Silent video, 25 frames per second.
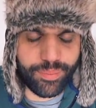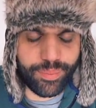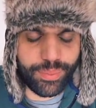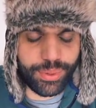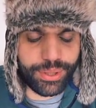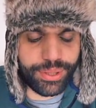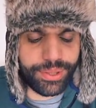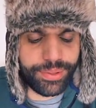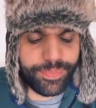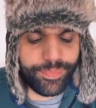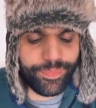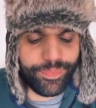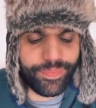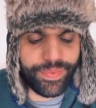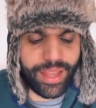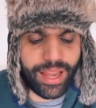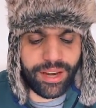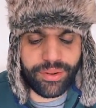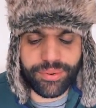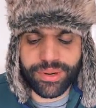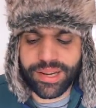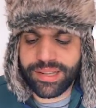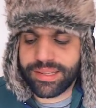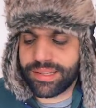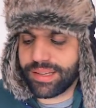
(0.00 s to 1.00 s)
But
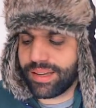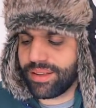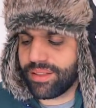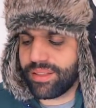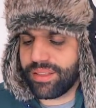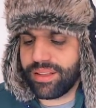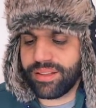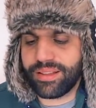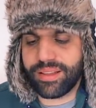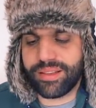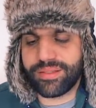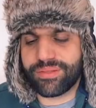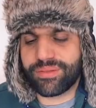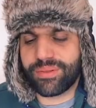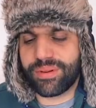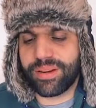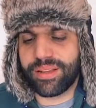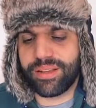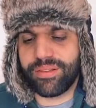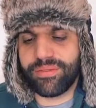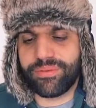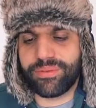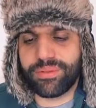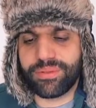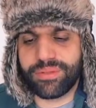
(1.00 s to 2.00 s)
anyways, I think that's really
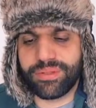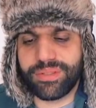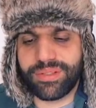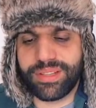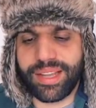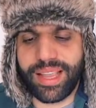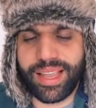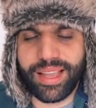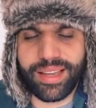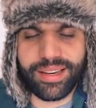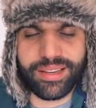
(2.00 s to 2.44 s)
it for today.